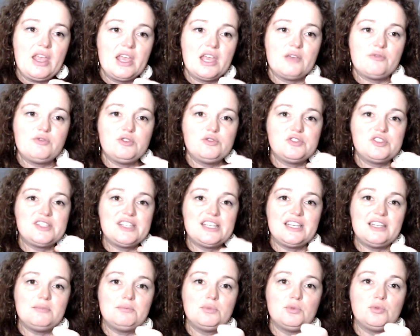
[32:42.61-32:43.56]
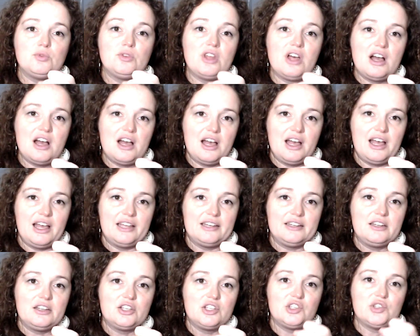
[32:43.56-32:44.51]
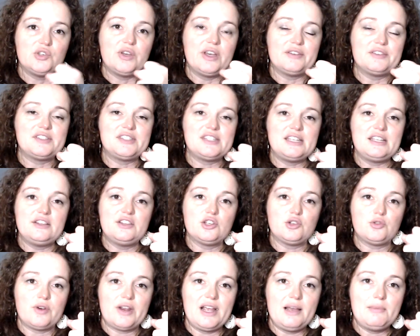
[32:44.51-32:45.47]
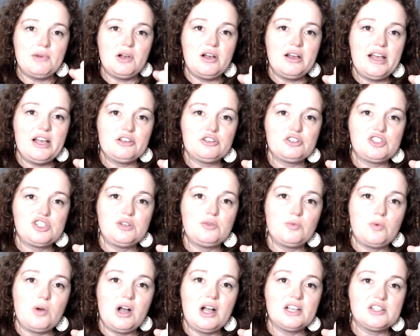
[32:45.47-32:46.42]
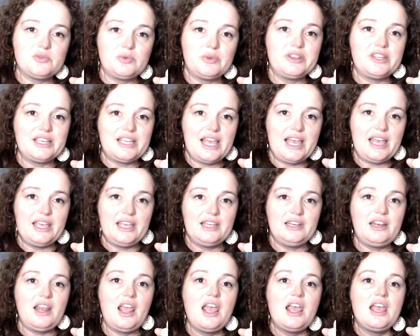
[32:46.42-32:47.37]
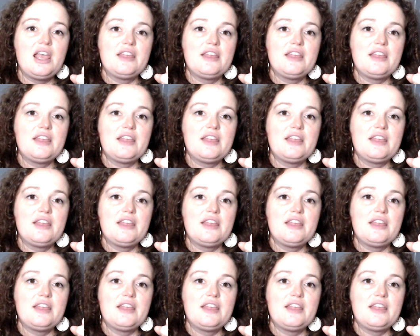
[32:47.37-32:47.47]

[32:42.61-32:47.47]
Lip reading: If you've seen Mulan, you have seen the grandma, how she walks with a cane.